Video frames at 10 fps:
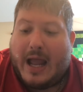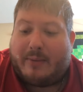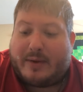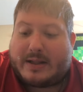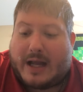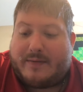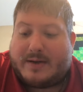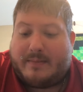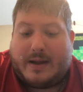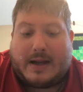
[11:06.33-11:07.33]
and breathed life
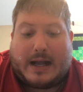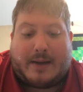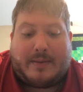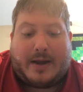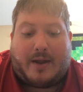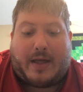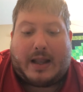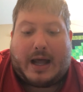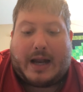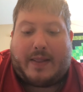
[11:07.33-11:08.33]
into me, and I beheld thy
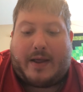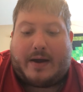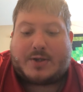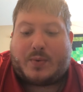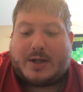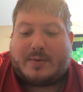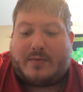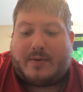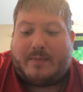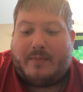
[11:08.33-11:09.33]
light, and thou hast raised me
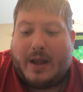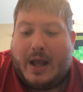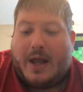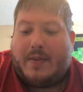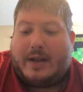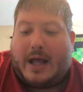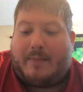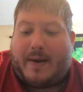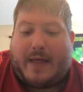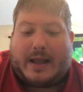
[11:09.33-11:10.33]
from the
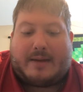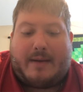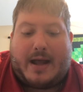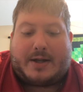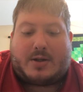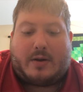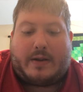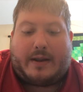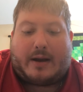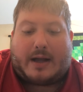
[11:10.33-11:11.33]
dead by thy command. Glory
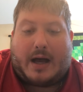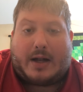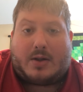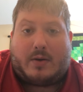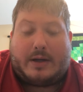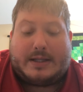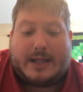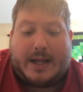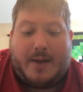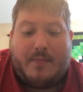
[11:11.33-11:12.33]
to thee, our God, glory to
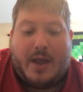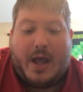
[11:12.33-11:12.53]
thee.